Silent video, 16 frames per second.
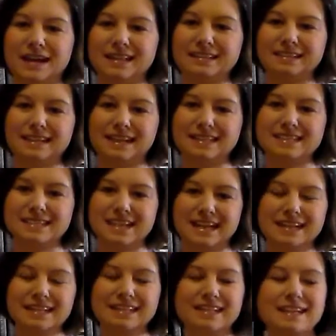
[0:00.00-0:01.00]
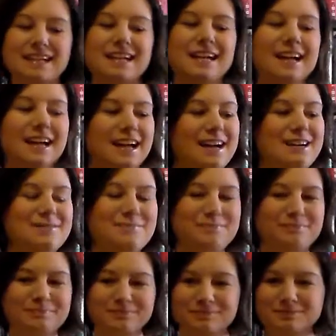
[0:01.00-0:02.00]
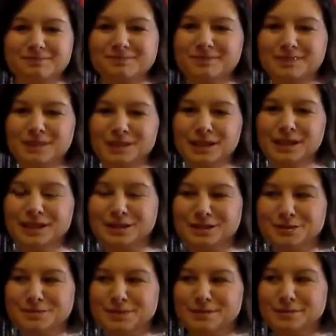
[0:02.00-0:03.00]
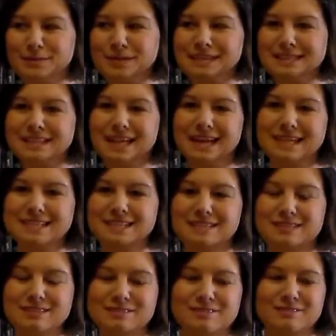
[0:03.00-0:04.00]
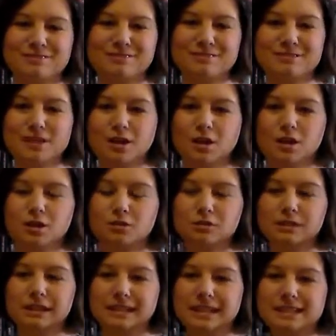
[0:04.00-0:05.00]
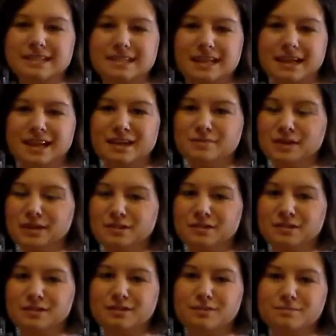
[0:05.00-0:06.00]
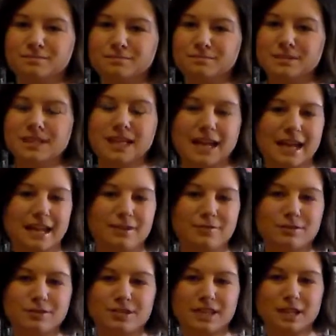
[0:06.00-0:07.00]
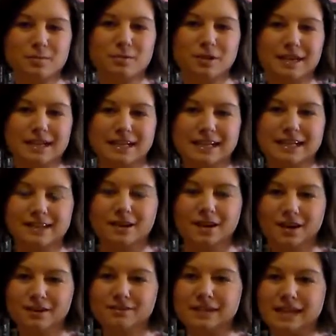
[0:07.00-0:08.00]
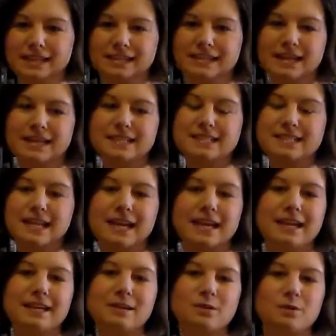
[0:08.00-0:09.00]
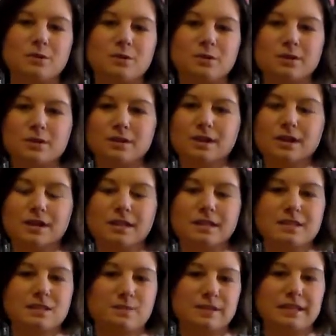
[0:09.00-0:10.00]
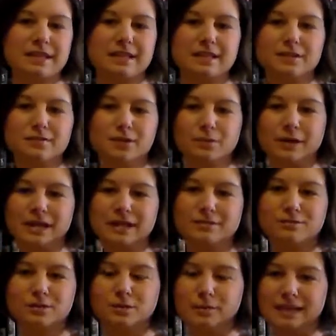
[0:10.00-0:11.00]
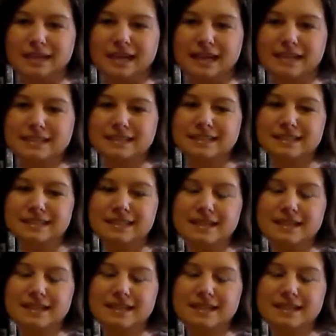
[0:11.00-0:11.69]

Valentine's Day. Um, I hope everyone has a really nice time either today if you're celebrating it on Valentine's Day or this weekend if you're waiting for the weekend.